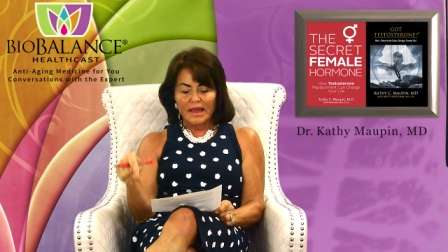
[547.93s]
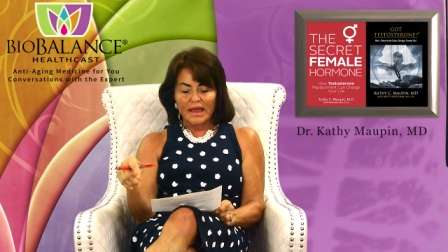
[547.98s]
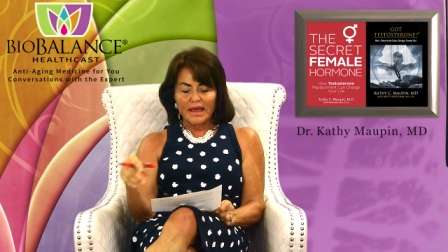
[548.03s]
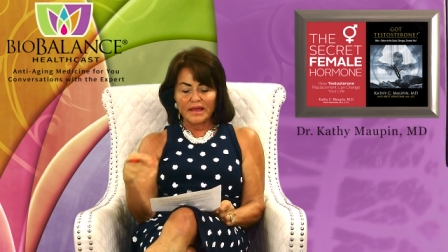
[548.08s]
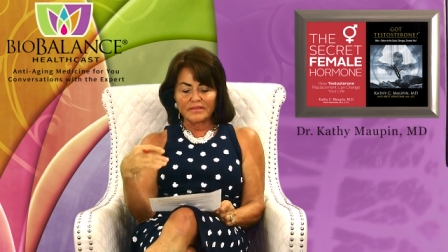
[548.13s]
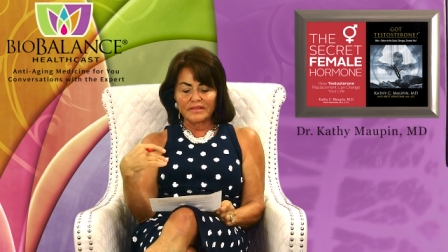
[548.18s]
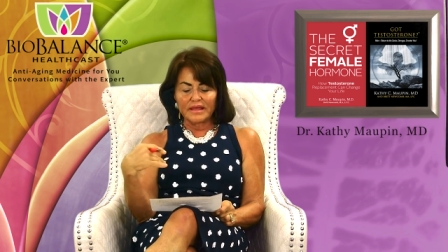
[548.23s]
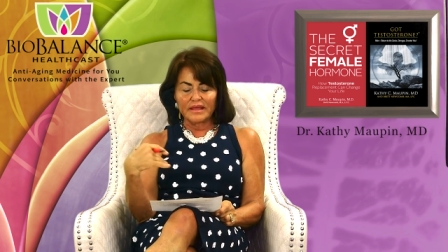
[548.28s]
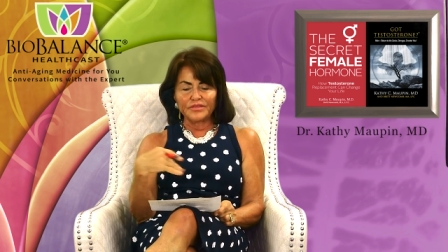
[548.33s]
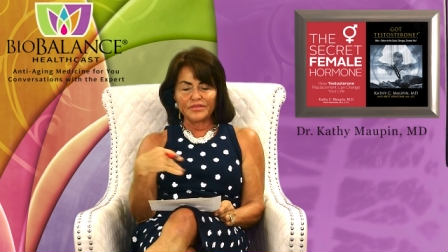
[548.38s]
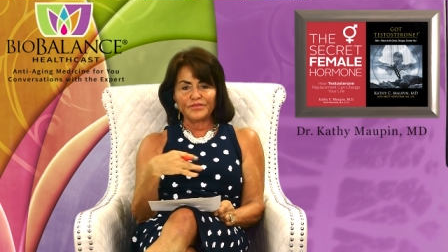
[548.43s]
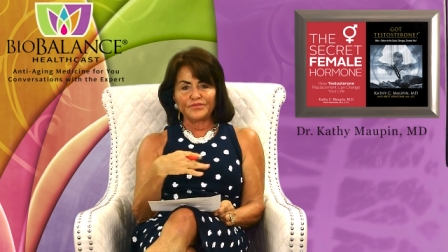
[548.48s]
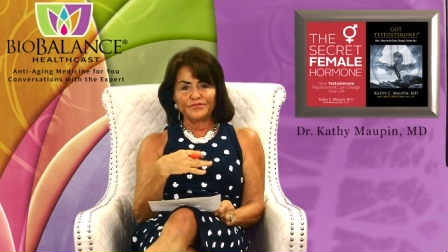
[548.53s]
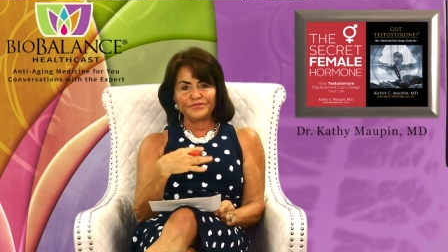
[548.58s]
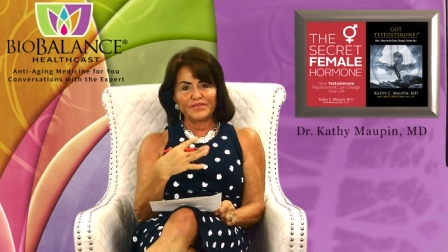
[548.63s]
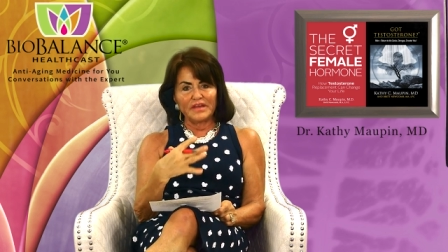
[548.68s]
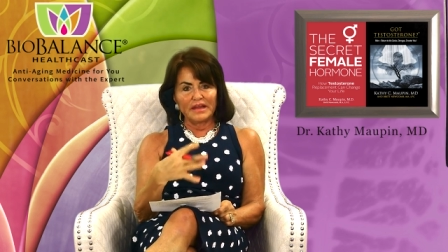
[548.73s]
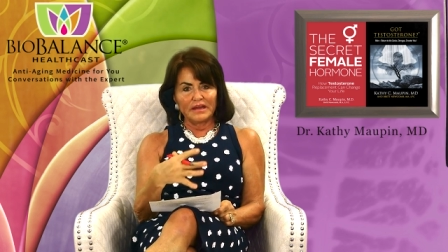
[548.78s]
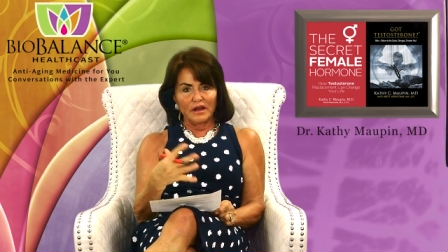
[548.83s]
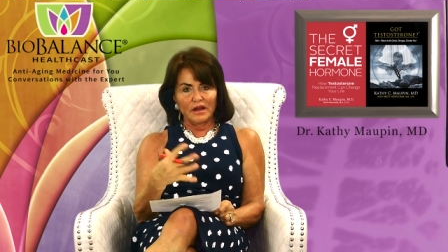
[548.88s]
And then
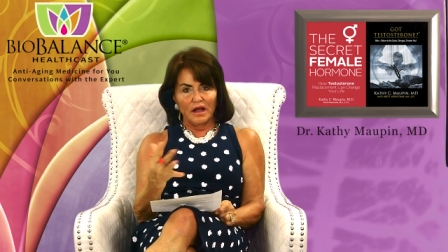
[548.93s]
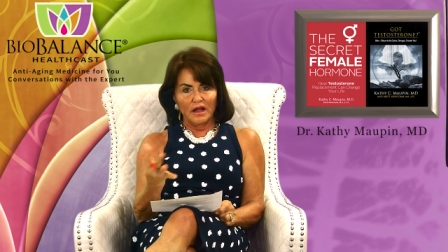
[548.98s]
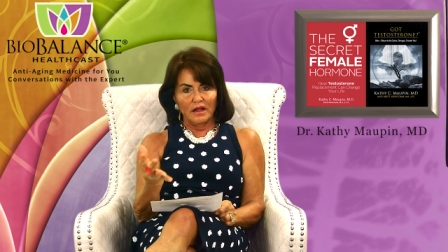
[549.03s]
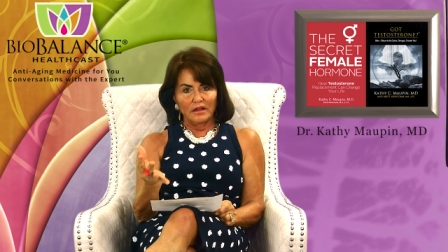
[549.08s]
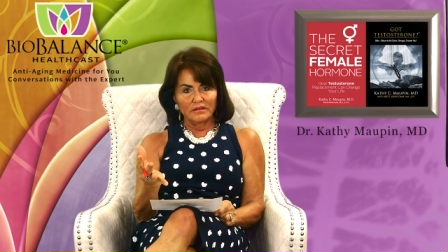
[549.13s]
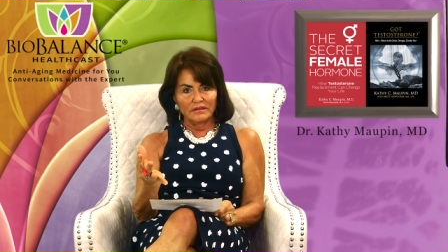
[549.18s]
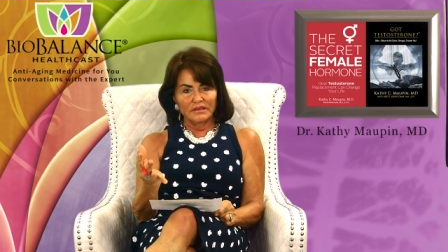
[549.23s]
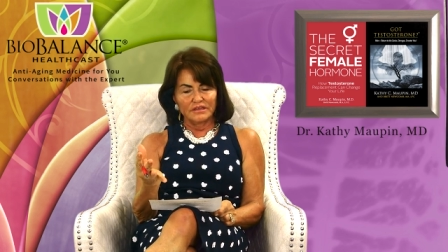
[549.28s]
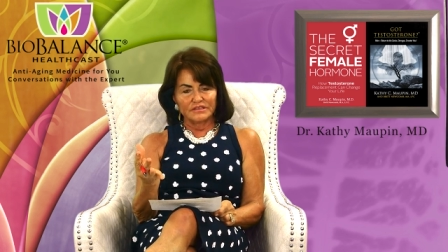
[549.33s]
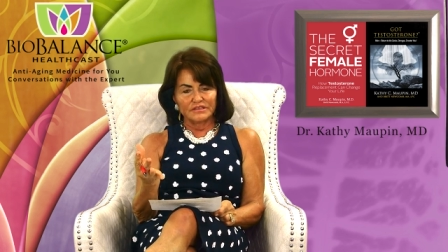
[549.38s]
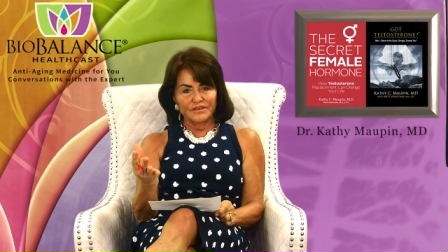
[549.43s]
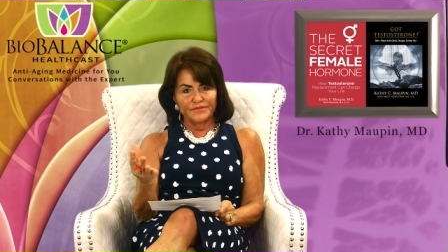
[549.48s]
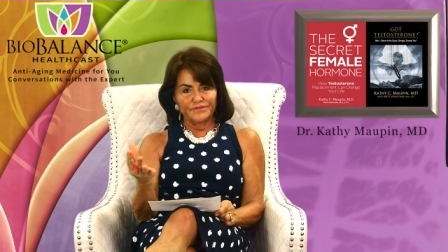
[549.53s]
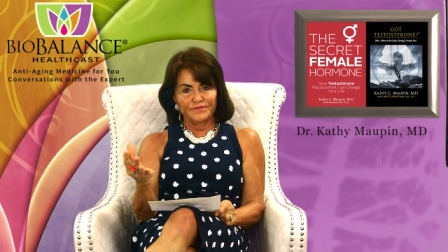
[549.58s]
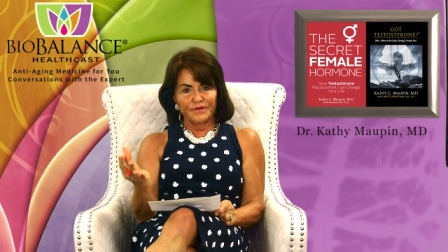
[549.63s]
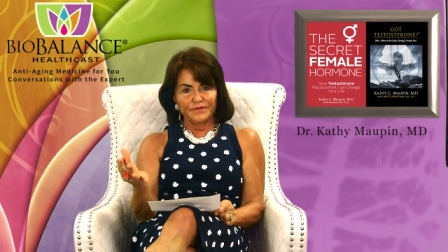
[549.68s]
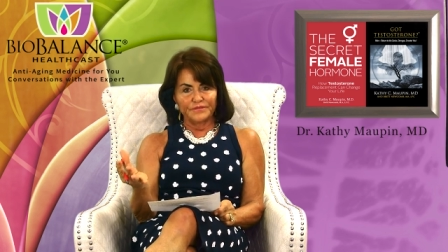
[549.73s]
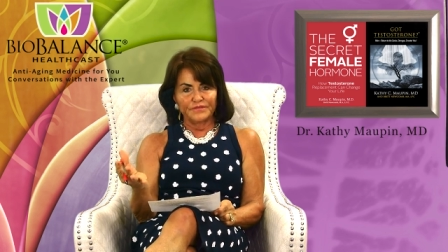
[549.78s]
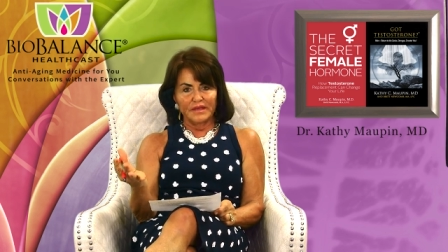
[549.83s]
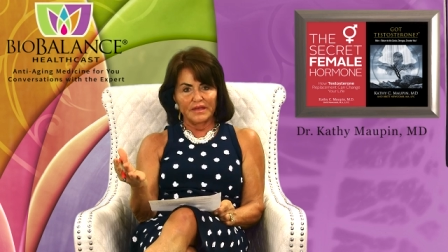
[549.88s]
phenol is the
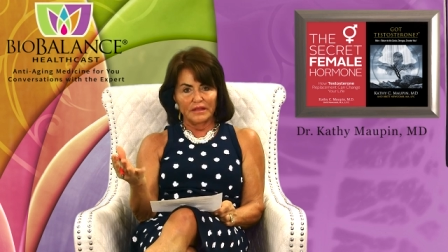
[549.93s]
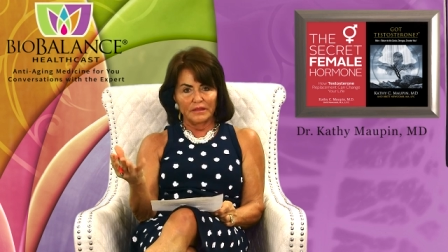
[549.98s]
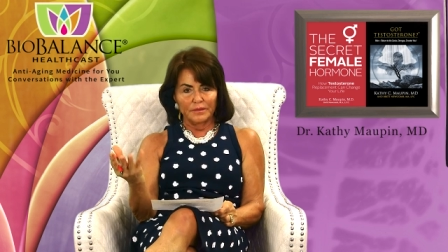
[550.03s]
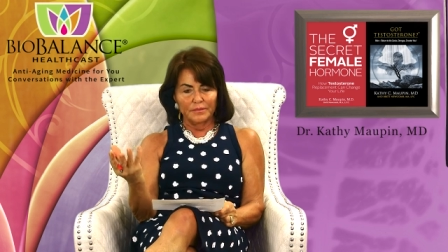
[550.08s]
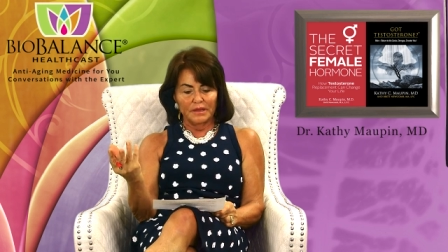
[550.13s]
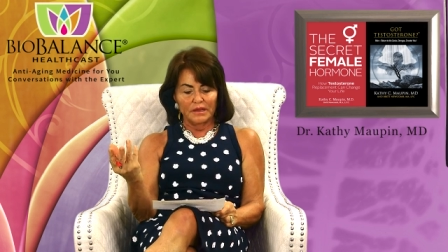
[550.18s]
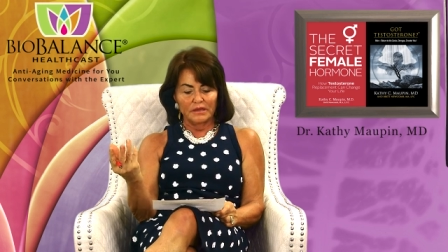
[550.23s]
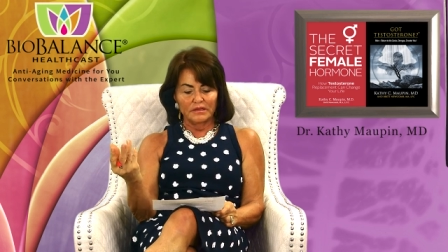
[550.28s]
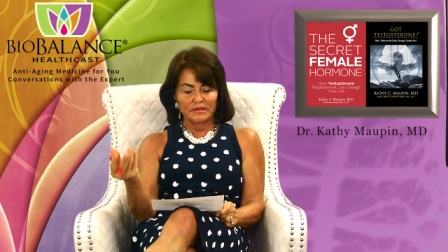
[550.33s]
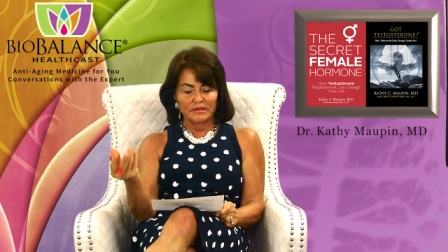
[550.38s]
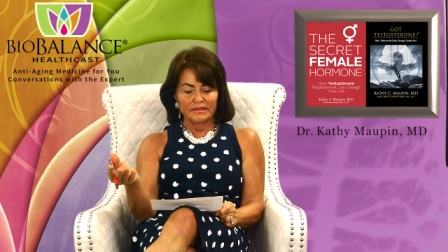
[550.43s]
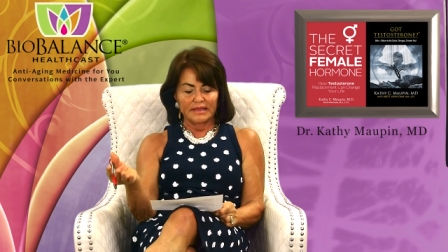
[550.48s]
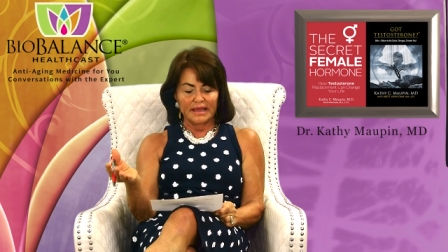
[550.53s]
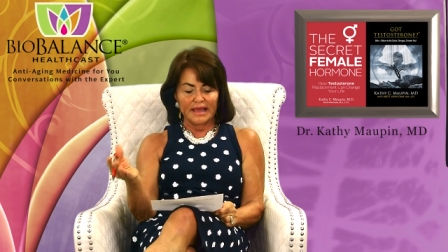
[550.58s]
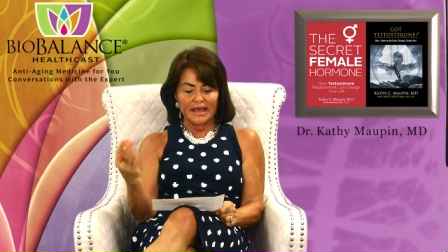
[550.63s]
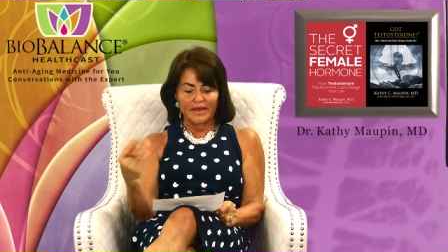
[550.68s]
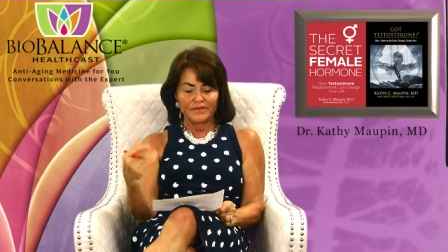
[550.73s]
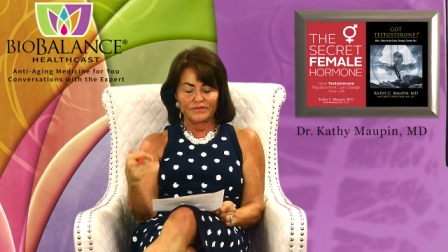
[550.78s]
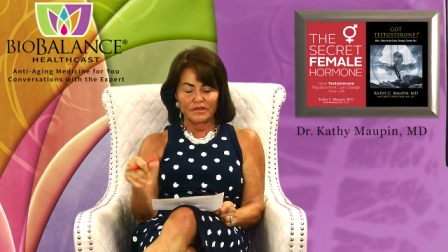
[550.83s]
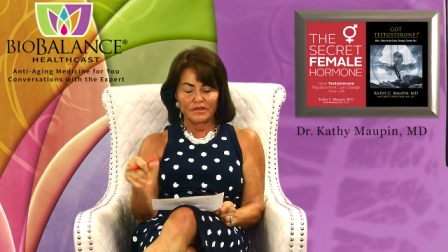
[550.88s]
fifth element that they
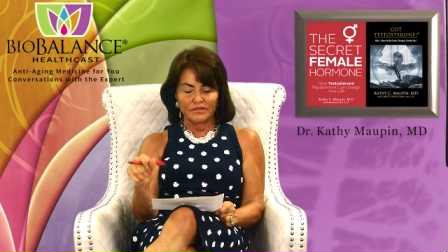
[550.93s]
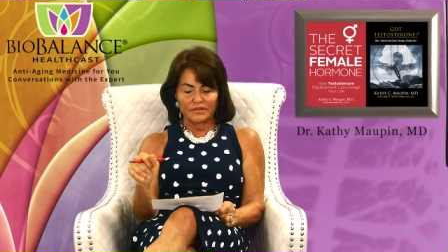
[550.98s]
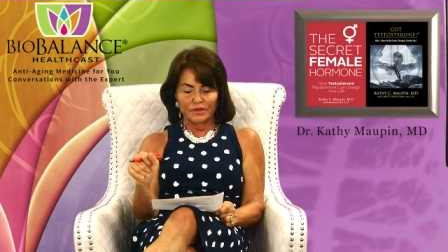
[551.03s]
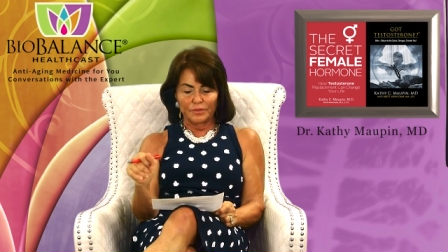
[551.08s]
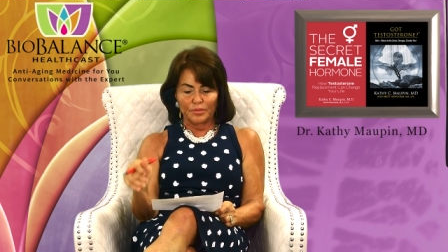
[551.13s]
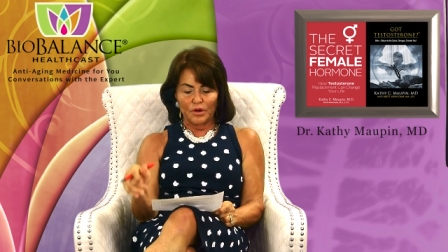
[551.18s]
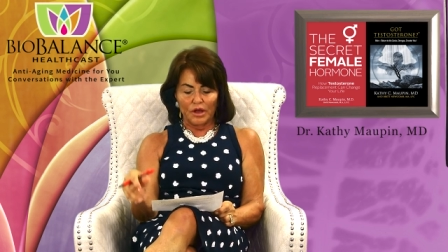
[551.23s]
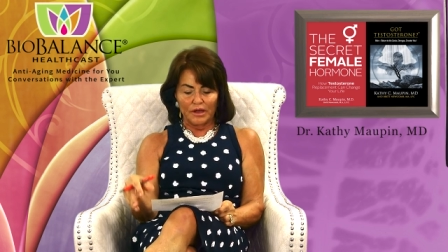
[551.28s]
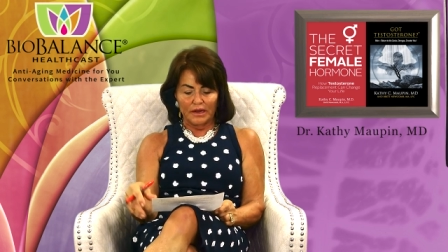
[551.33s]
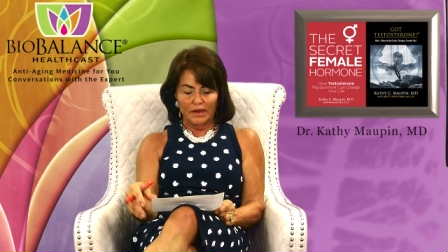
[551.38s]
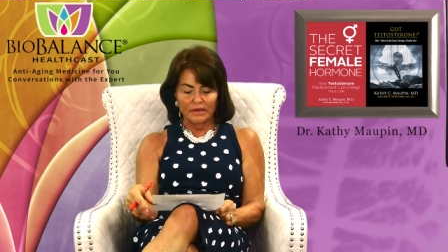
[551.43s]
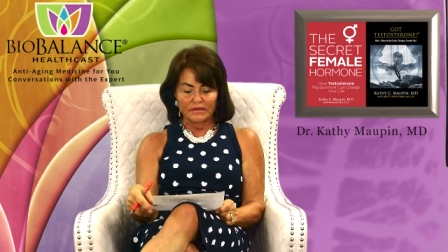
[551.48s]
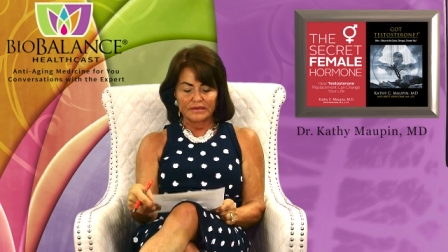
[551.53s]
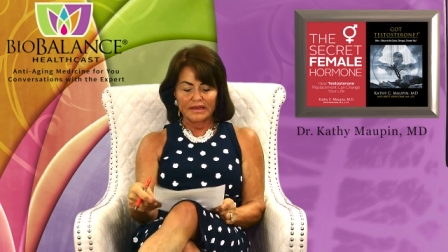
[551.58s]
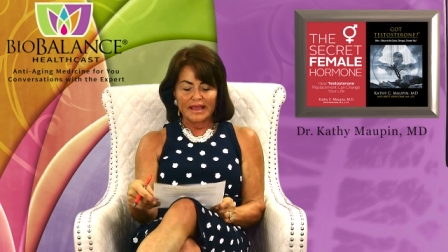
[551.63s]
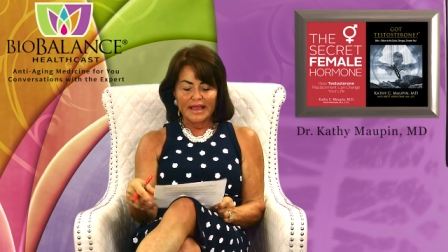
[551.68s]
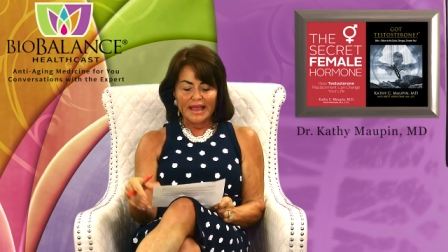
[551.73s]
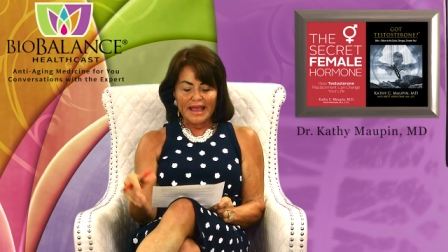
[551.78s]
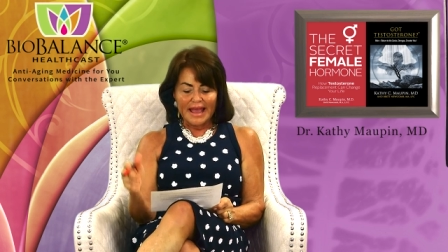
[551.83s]
have in their product.